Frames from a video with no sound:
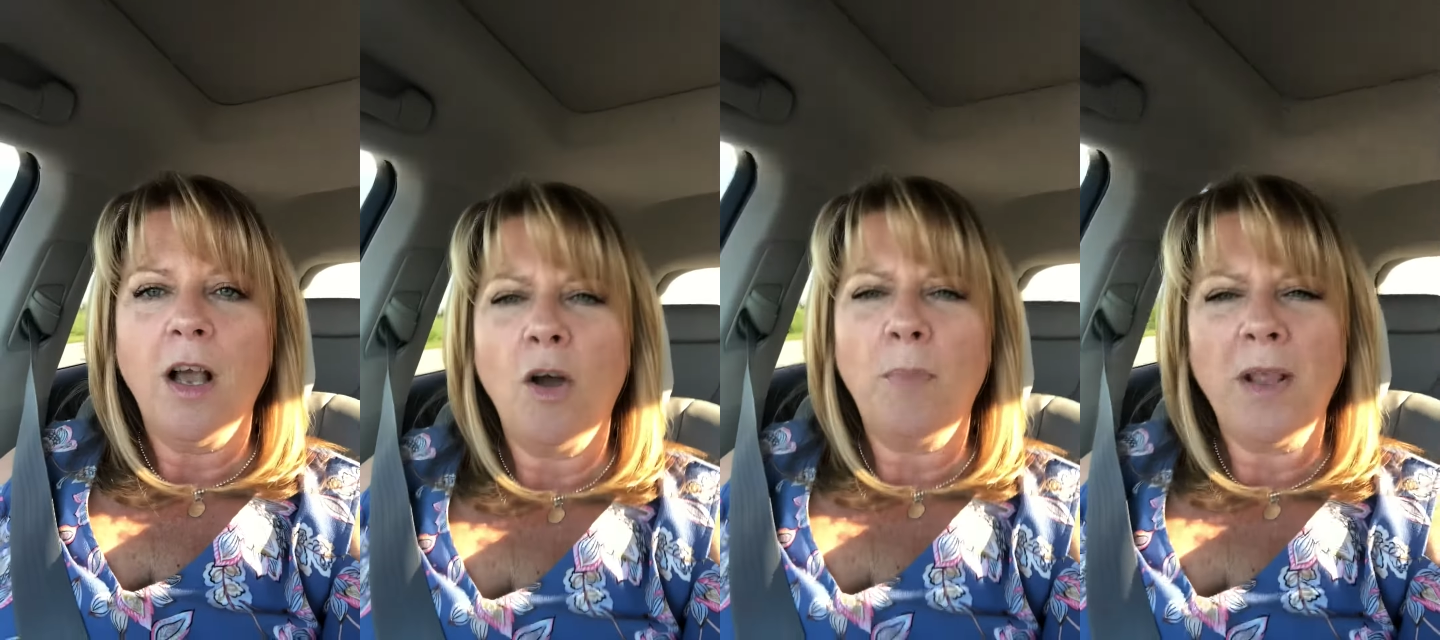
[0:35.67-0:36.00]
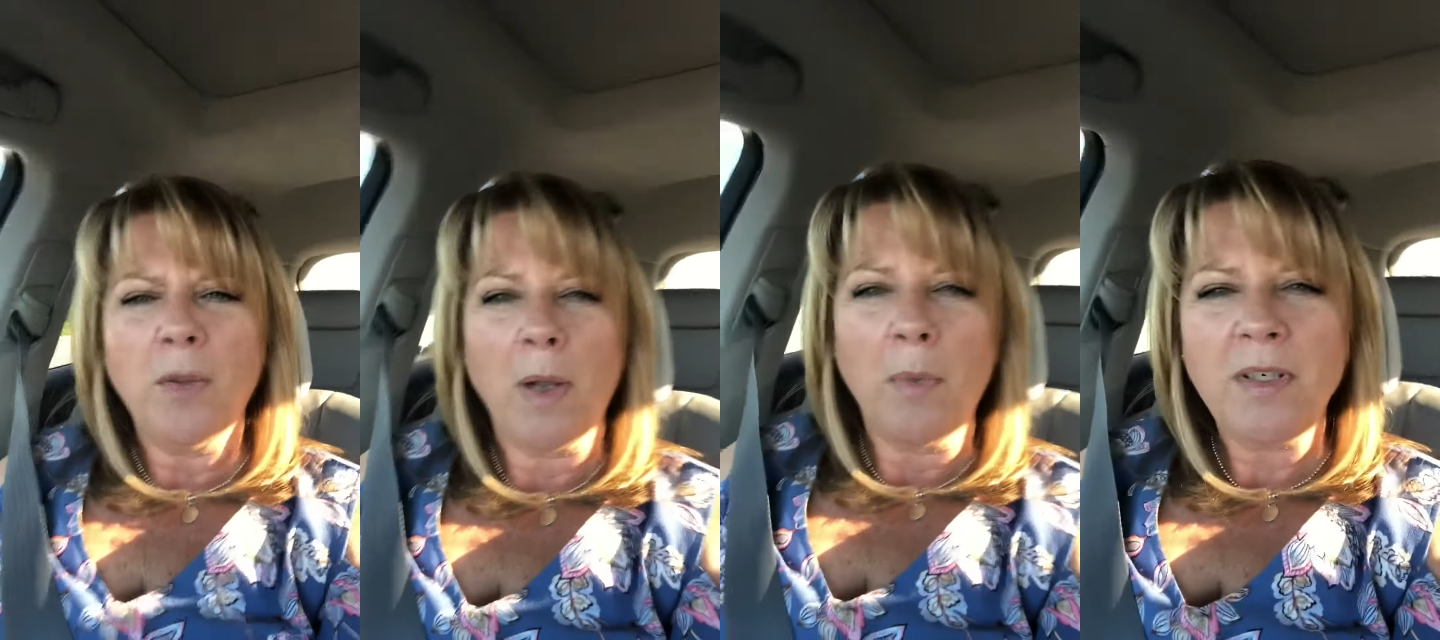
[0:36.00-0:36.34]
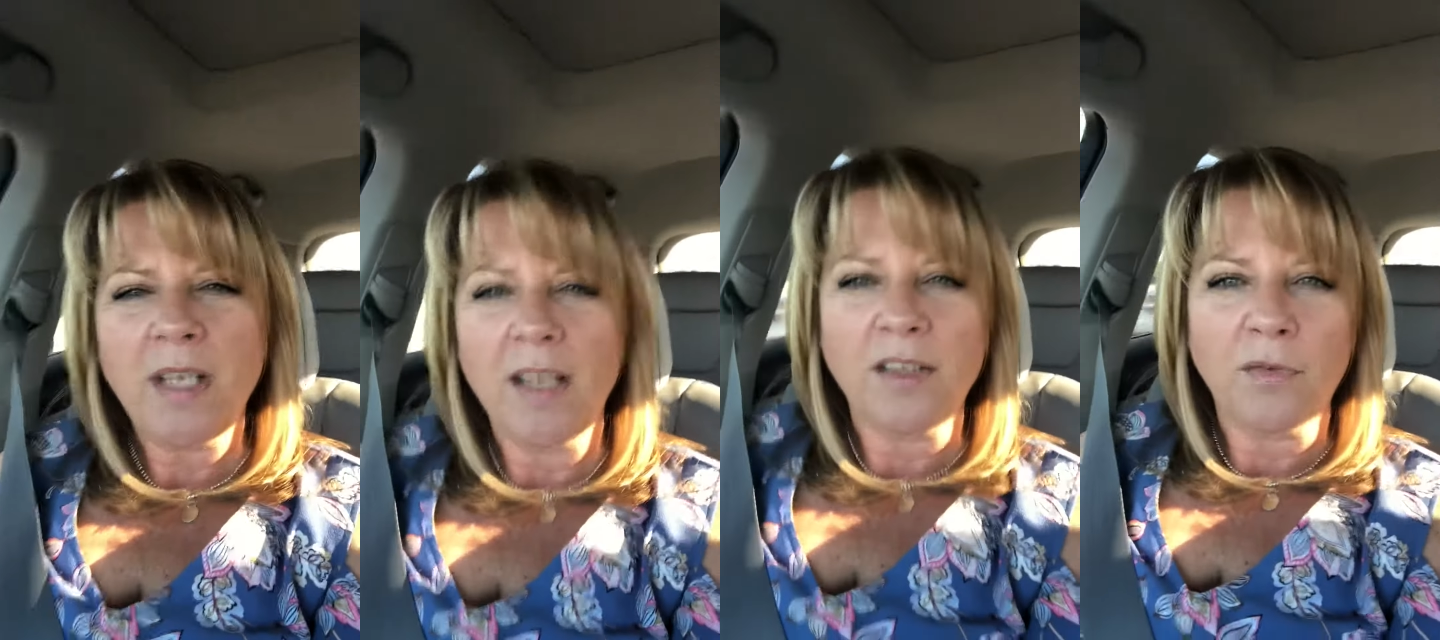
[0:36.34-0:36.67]
Oh, by the way,
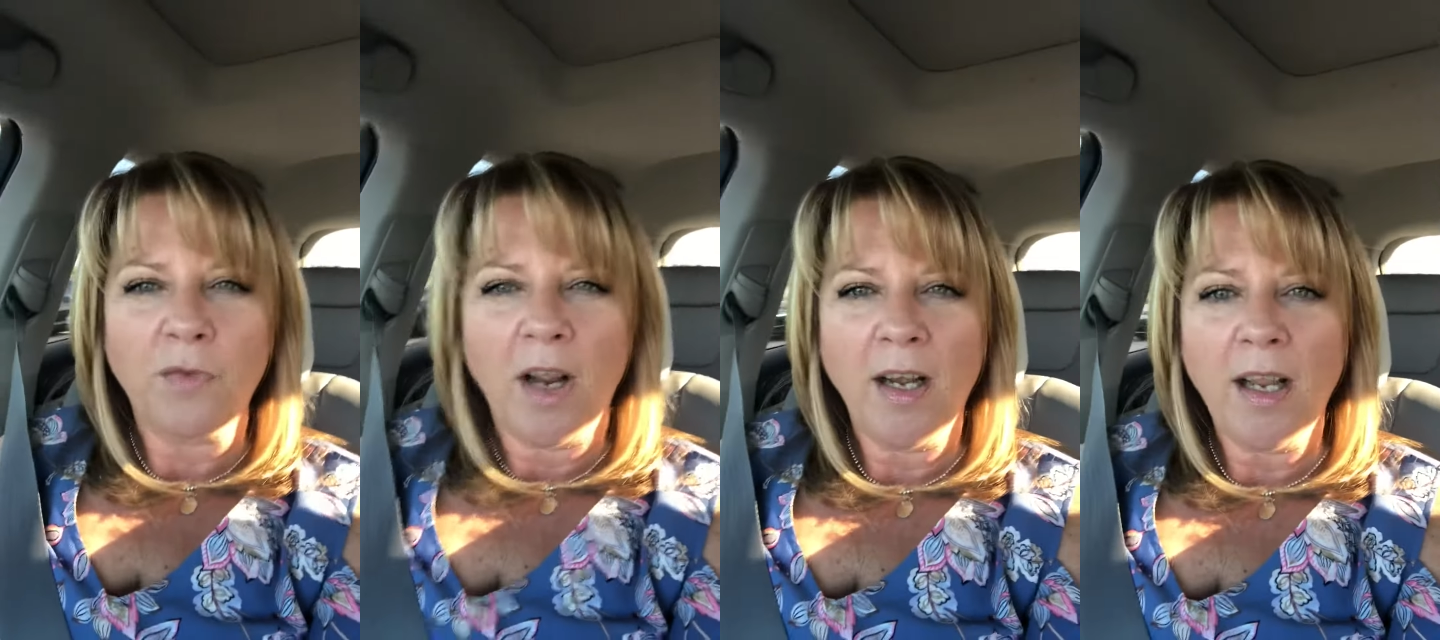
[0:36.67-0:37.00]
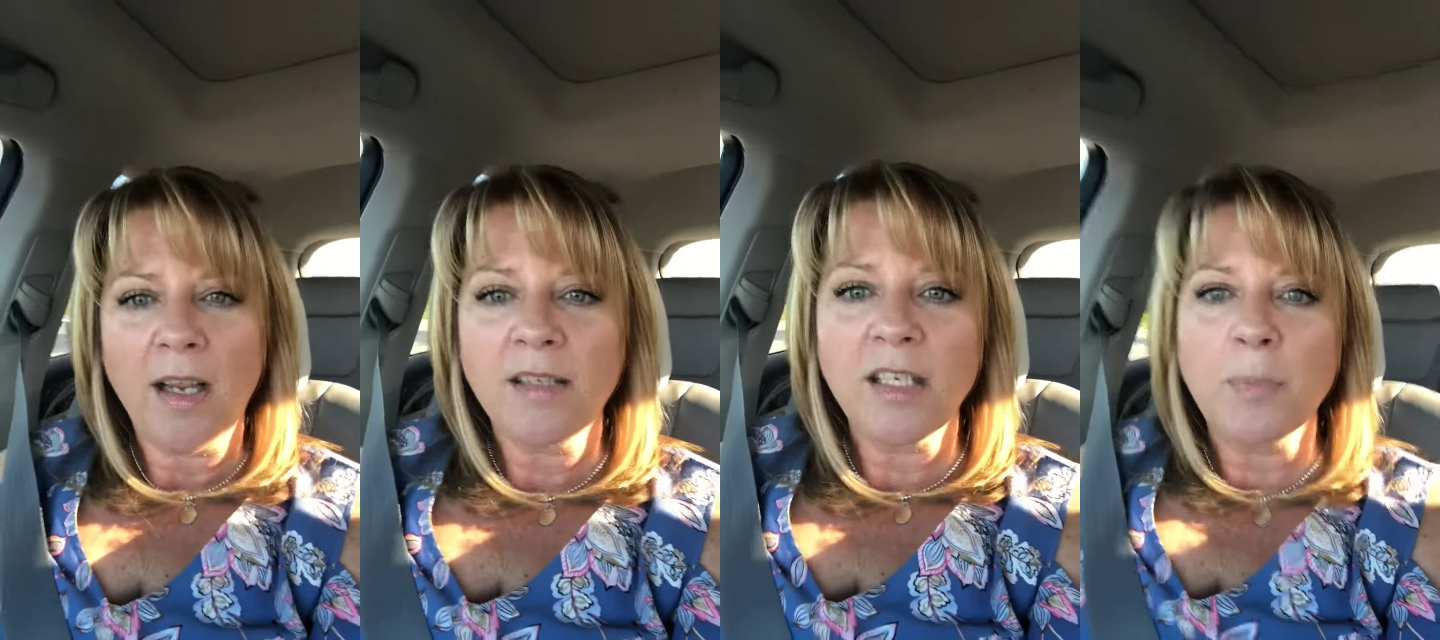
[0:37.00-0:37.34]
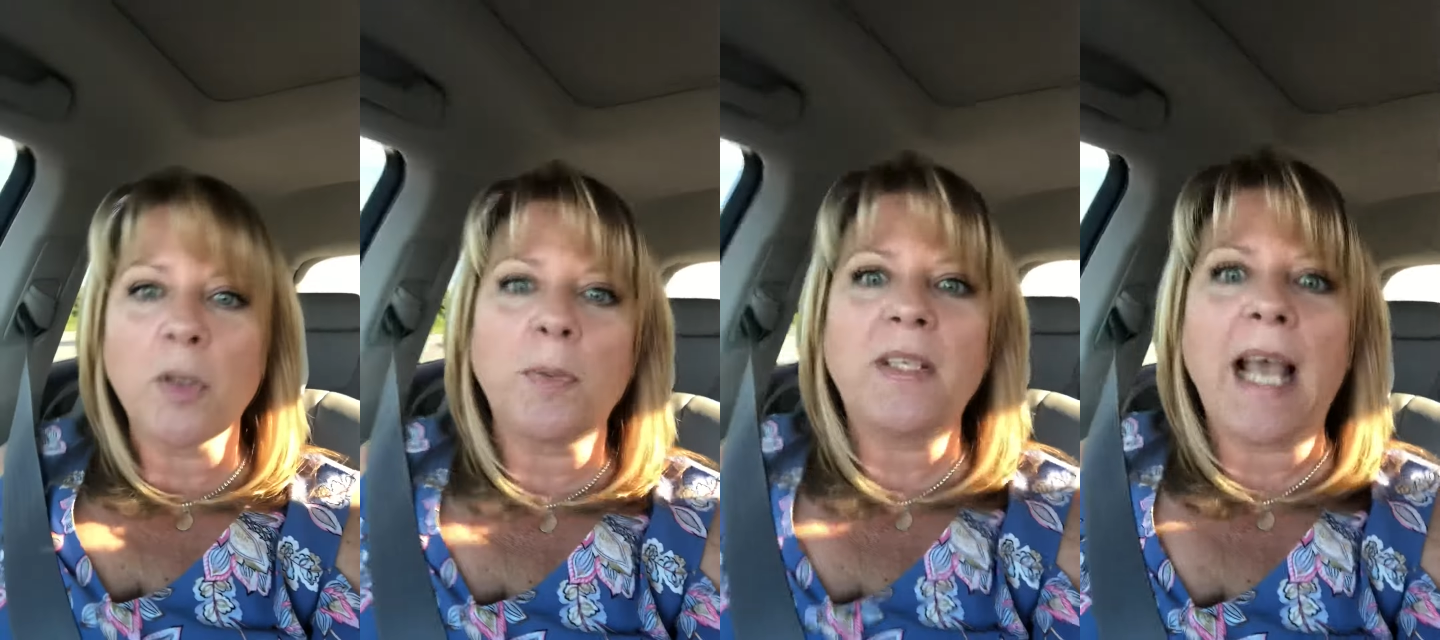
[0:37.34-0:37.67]
what day is it? Friday? Isn't it
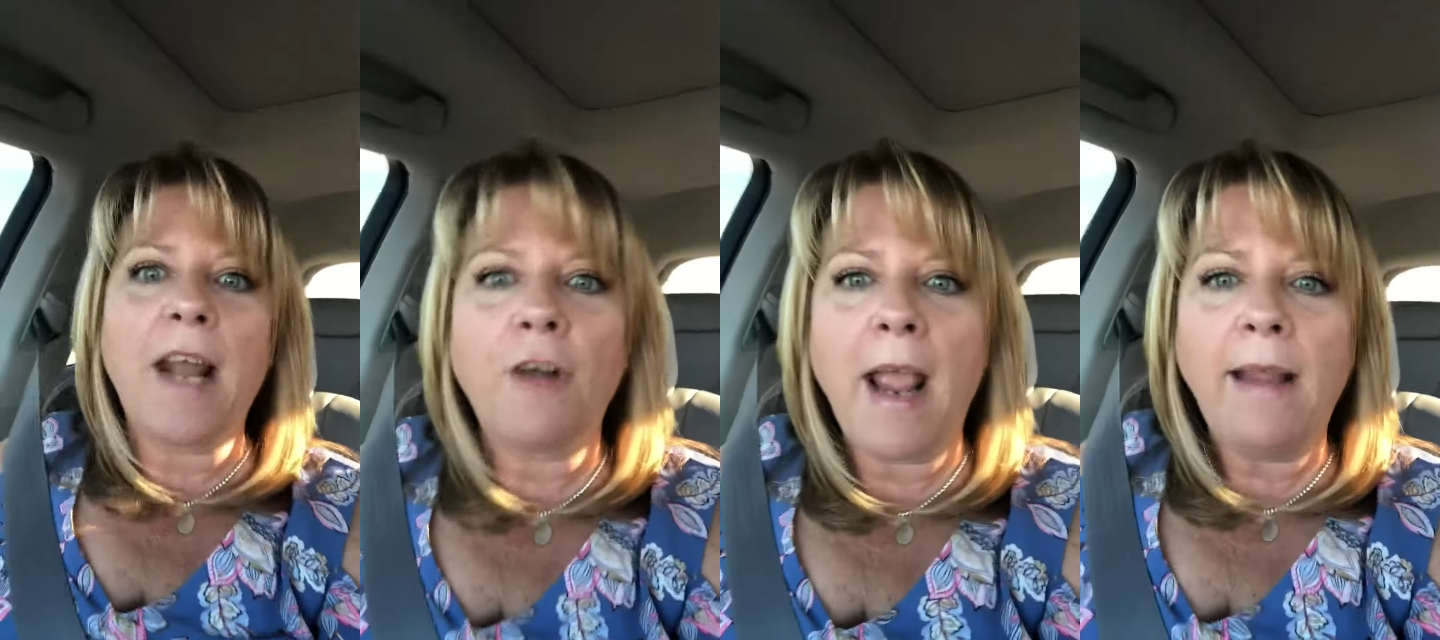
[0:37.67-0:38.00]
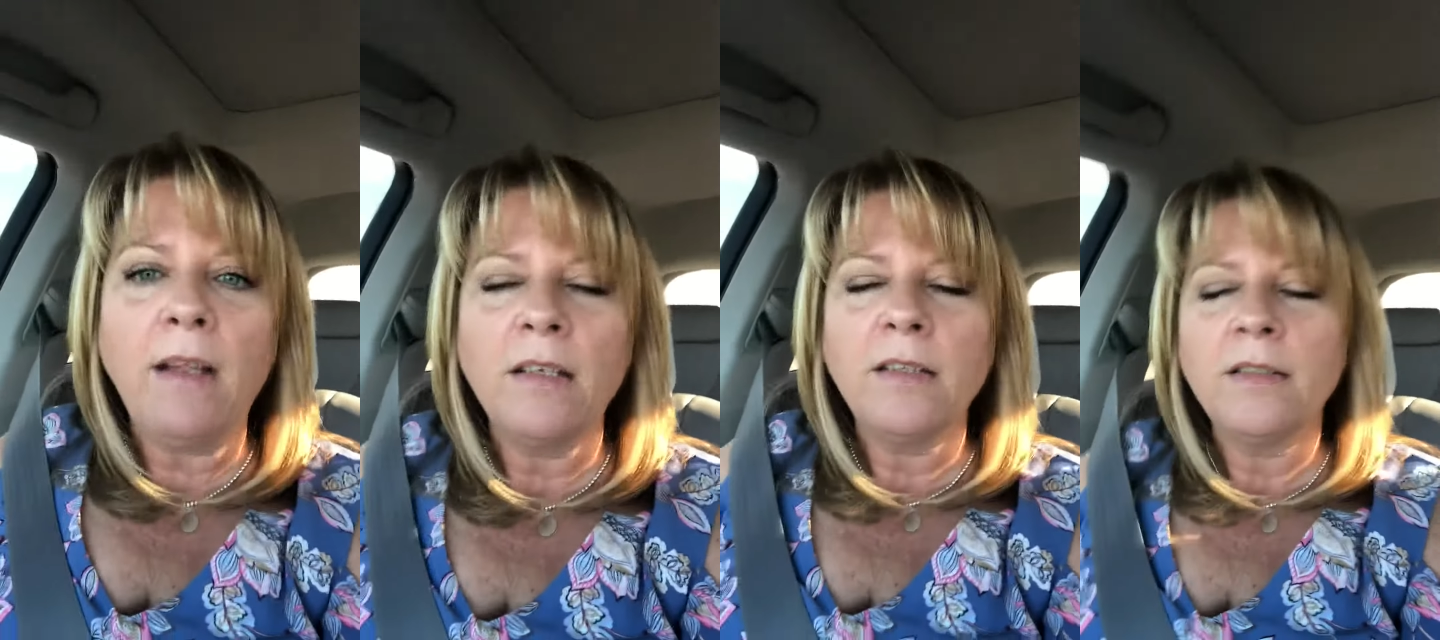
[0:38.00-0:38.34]
supposed to be Saturday?